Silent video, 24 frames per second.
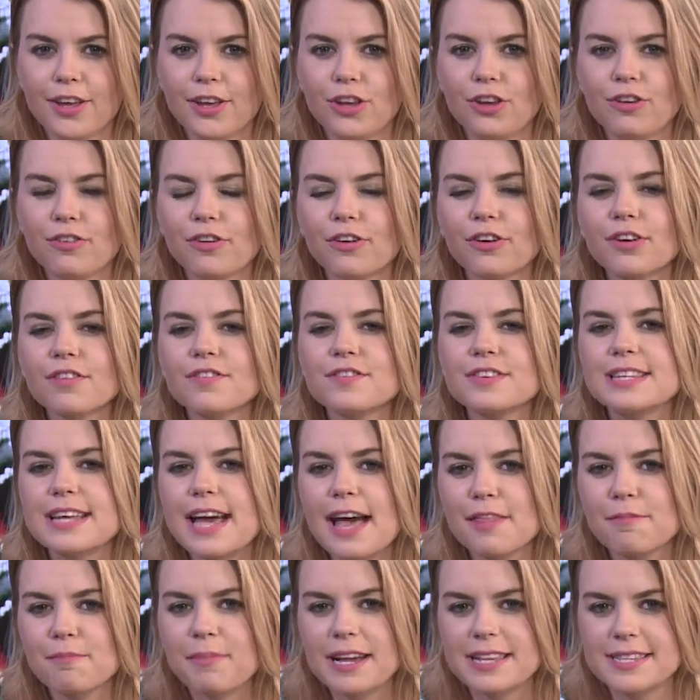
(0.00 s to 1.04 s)
You've heard of
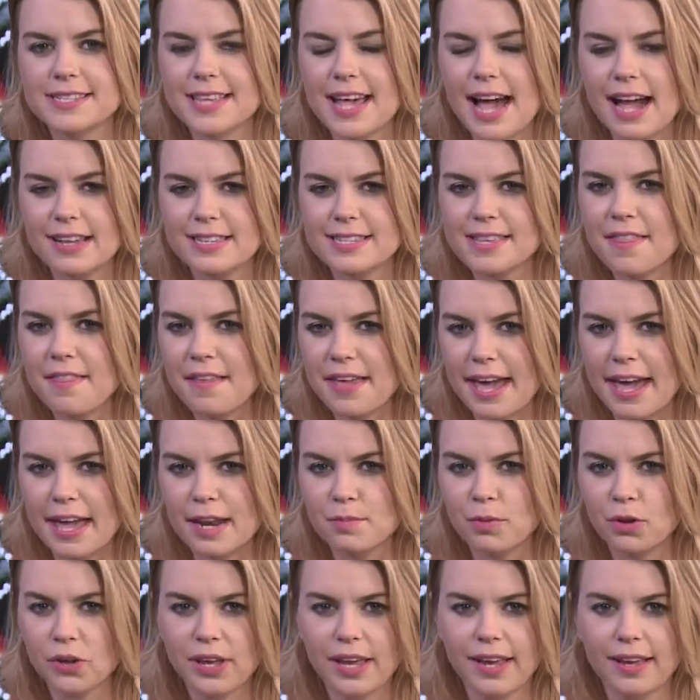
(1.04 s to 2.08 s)
death by sex in the
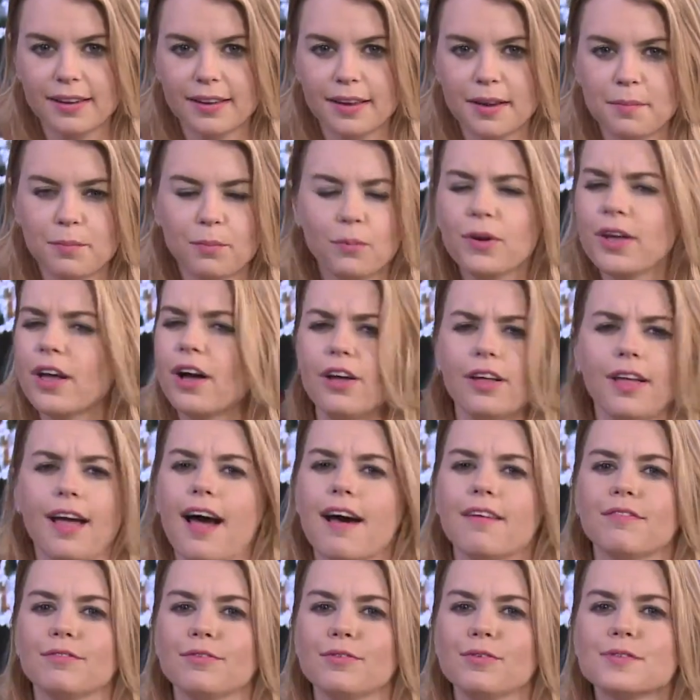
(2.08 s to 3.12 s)
animal kingdom. We all
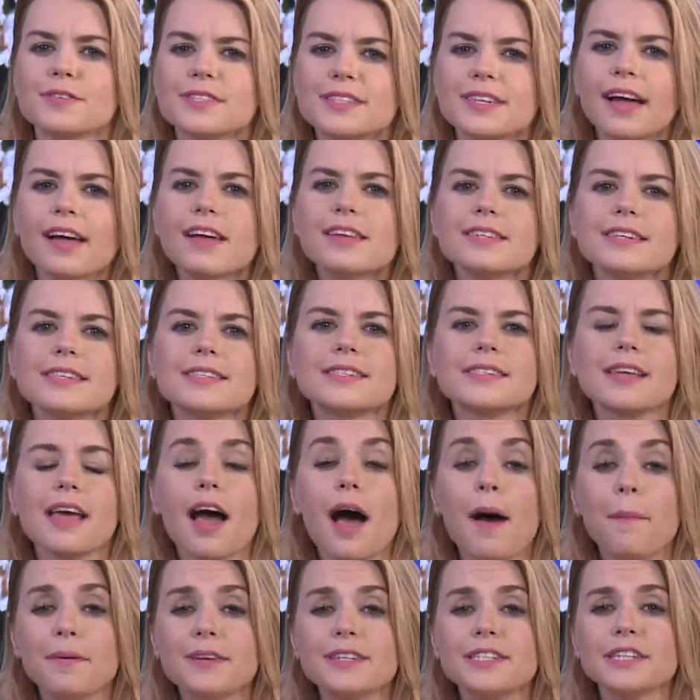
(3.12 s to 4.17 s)
have. Well, scientists,
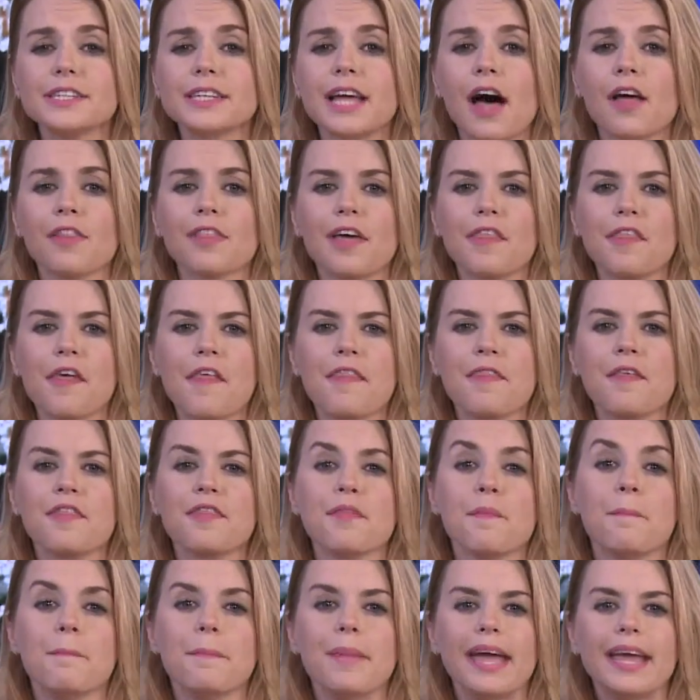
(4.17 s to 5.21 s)
up until now, they thought
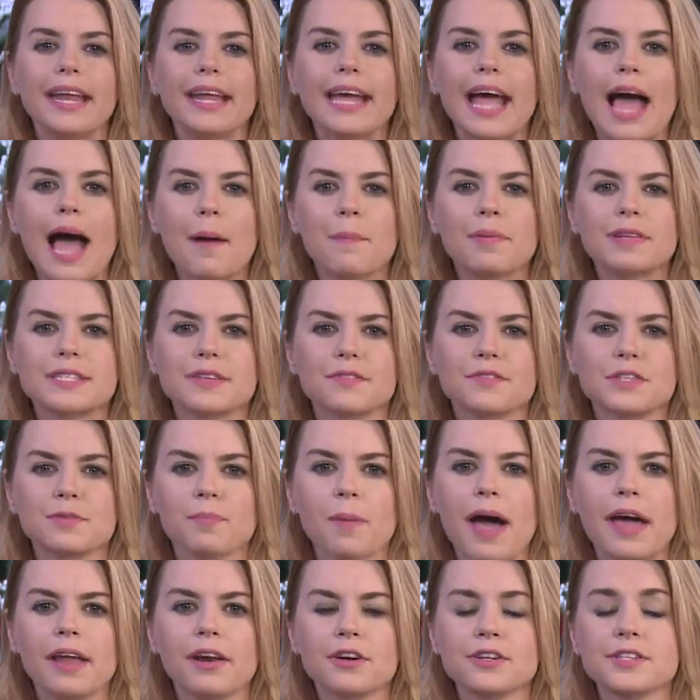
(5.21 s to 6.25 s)
that the mating habits of
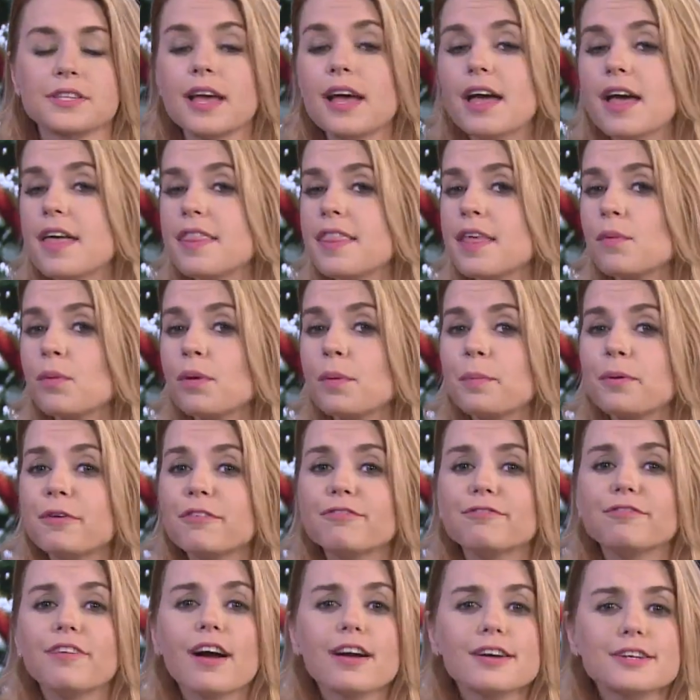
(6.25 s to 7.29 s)
spiders, they were
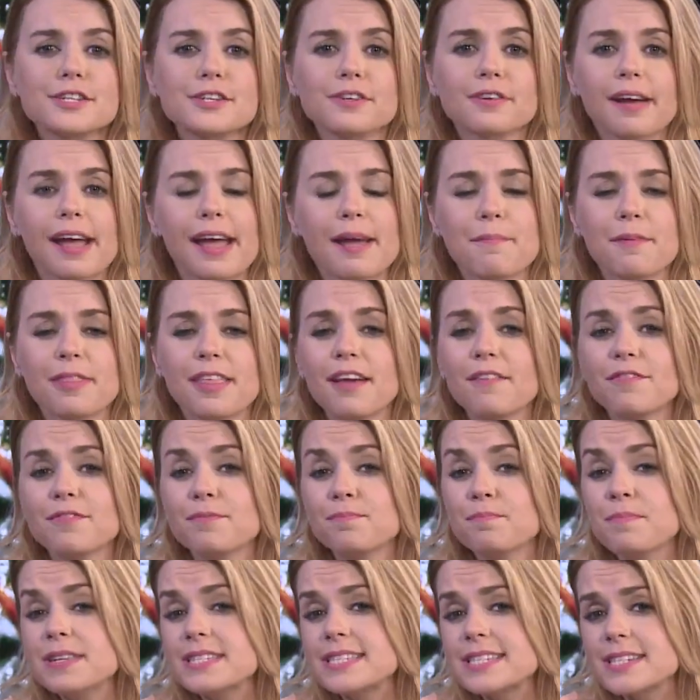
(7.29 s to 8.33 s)
perfunctory, but
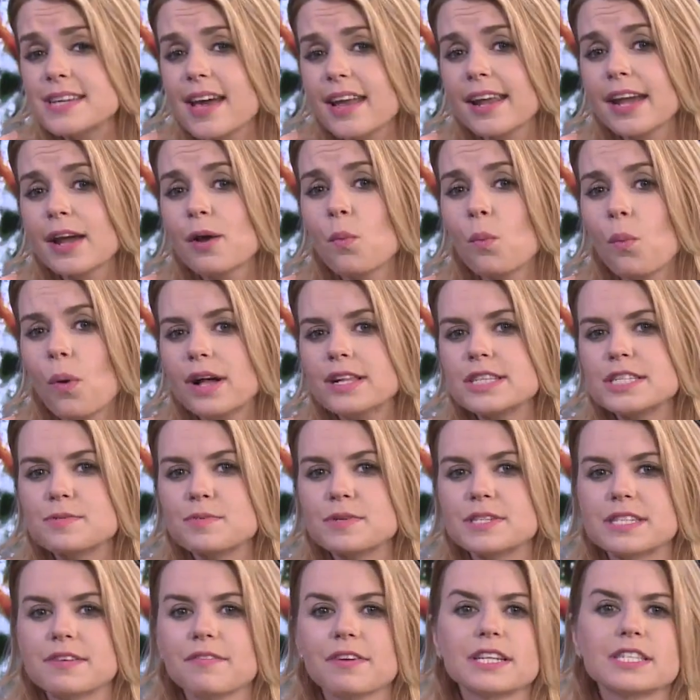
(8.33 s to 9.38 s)
they've been studying one
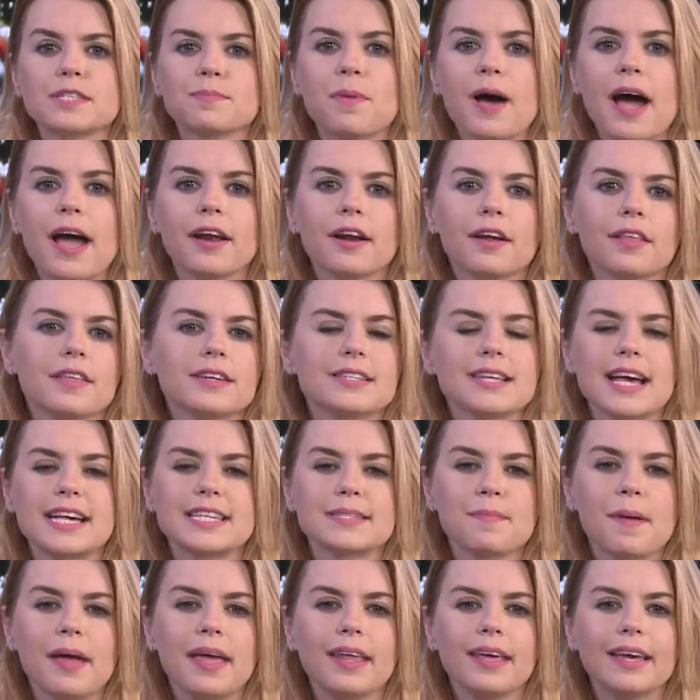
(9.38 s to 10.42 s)
specific spider, the
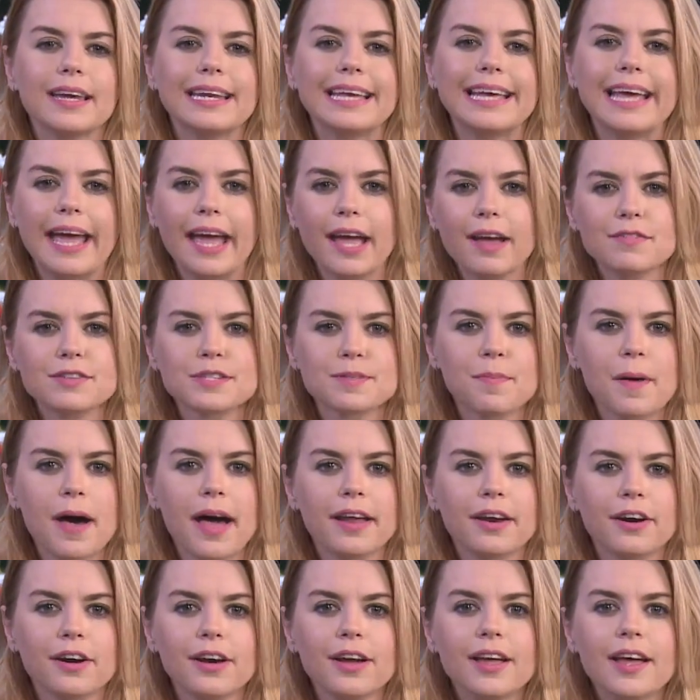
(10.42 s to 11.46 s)
Tasmanian cave
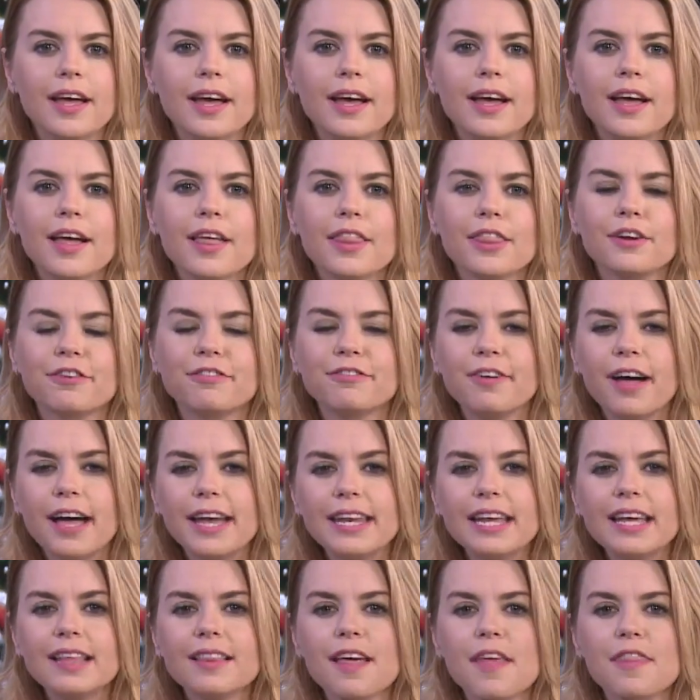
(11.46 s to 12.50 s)
spider. They're
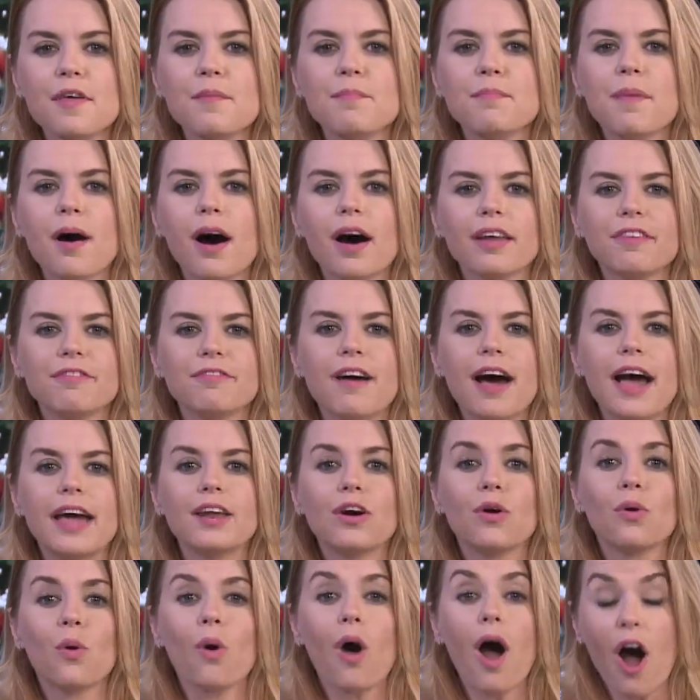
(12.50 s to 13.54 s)
finding that the
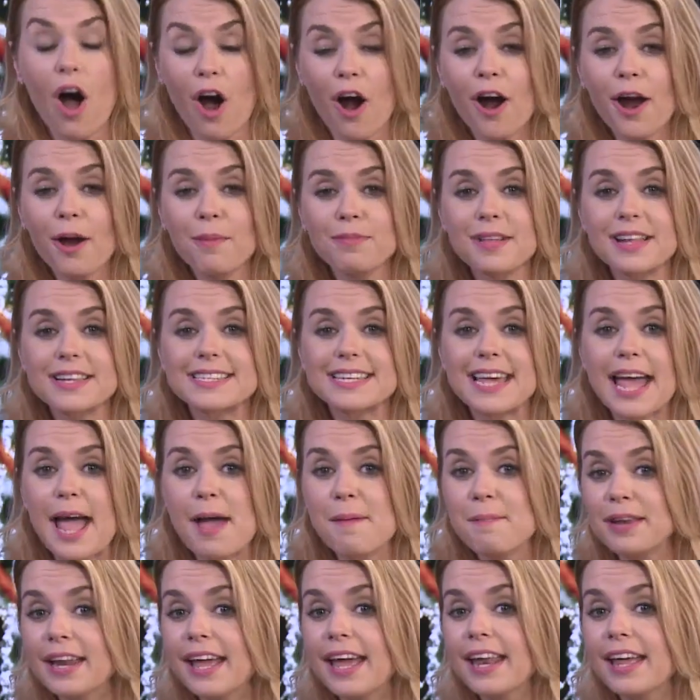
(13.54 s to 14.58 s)
modified arm that's
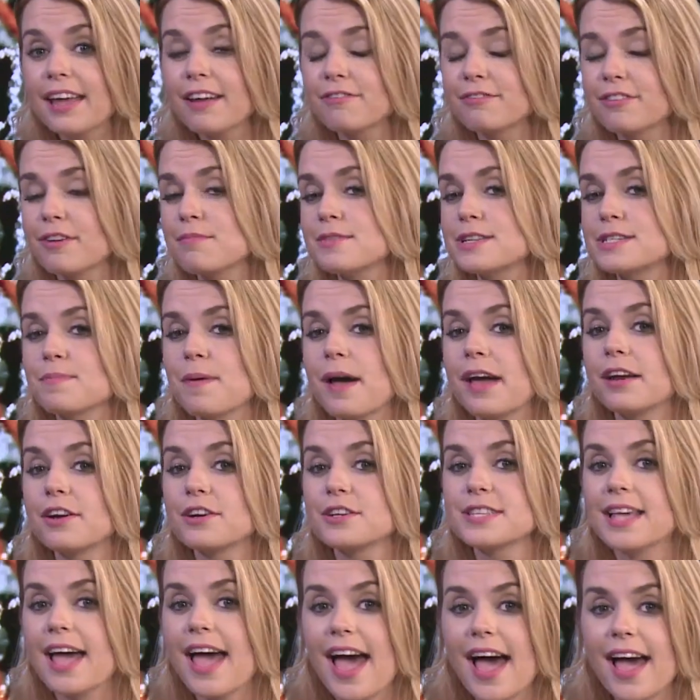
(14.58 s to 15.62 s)
emanating from the
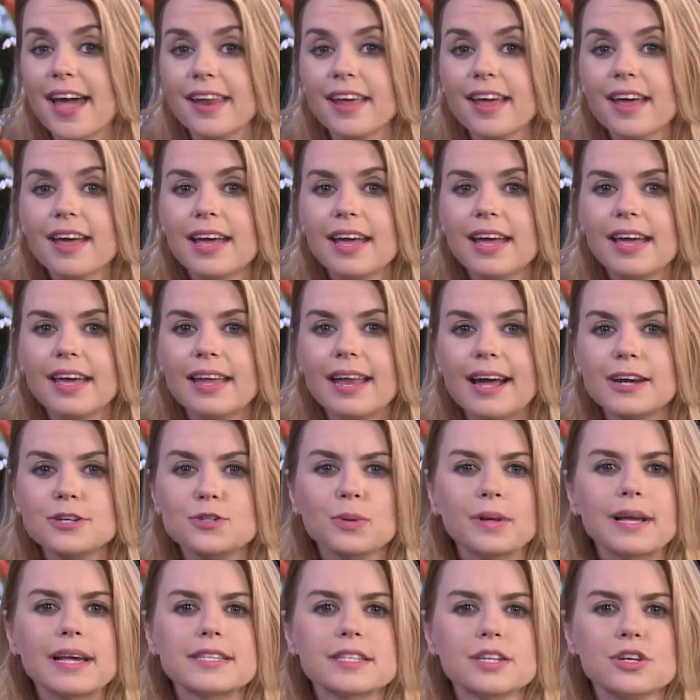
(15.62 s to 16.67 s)
spider's head, it
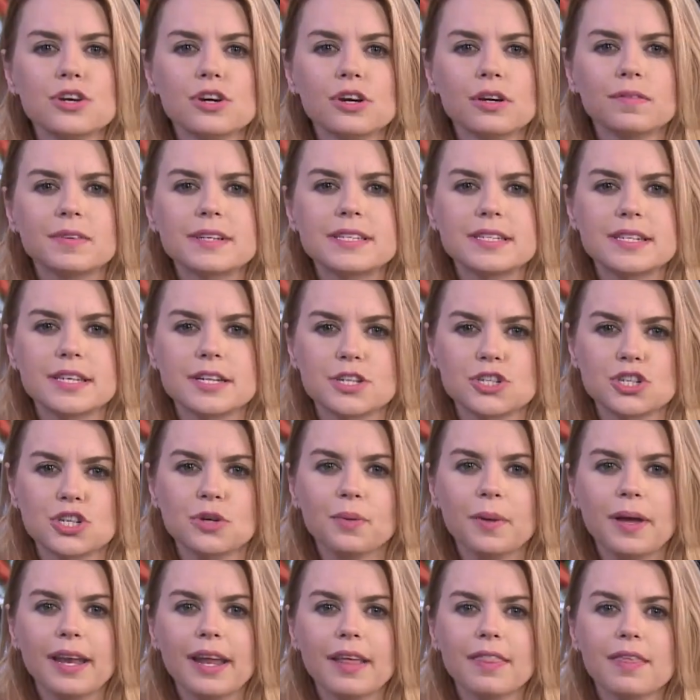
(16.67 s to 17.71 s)
actually has nervous
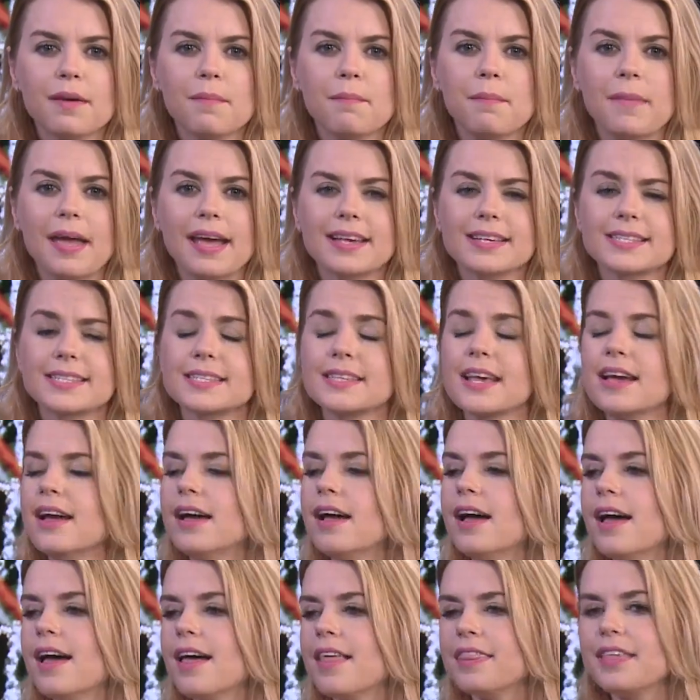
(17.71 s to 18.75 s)
tissue in it that makes
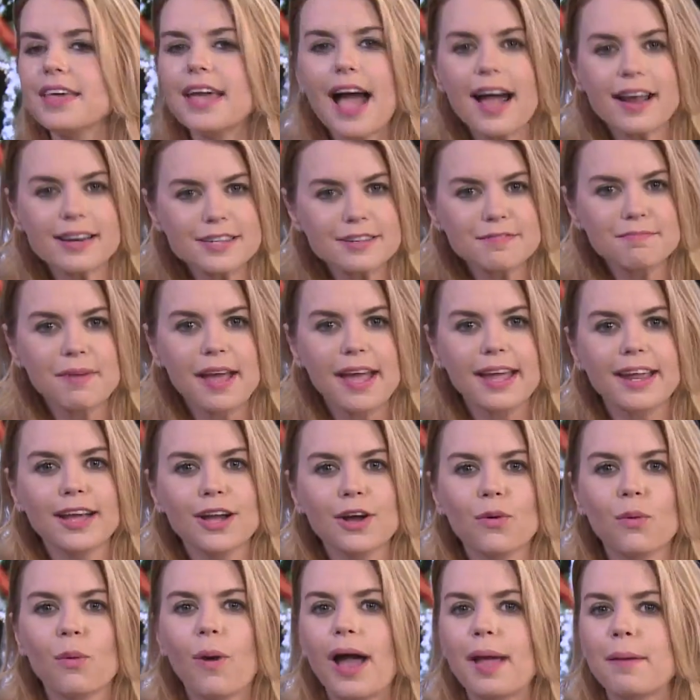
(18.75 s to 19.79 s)
the act of
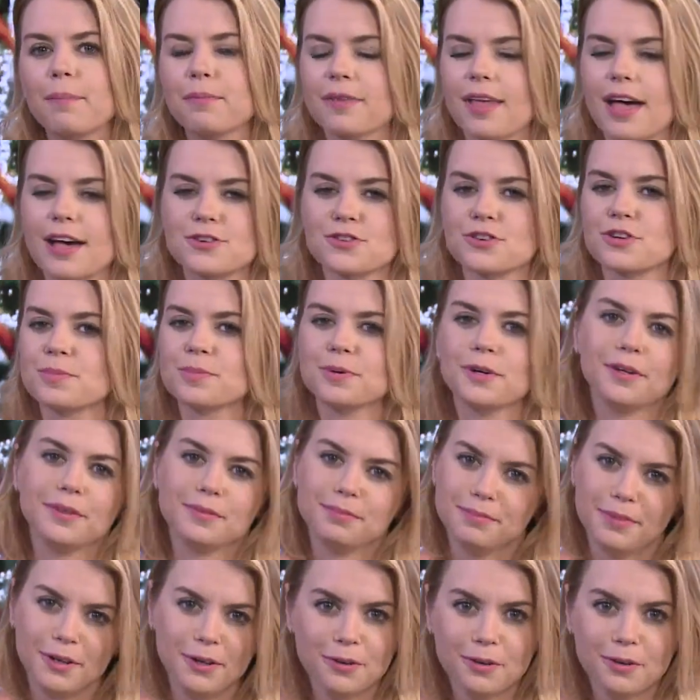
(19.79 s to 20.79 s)
mating quite pleasurable.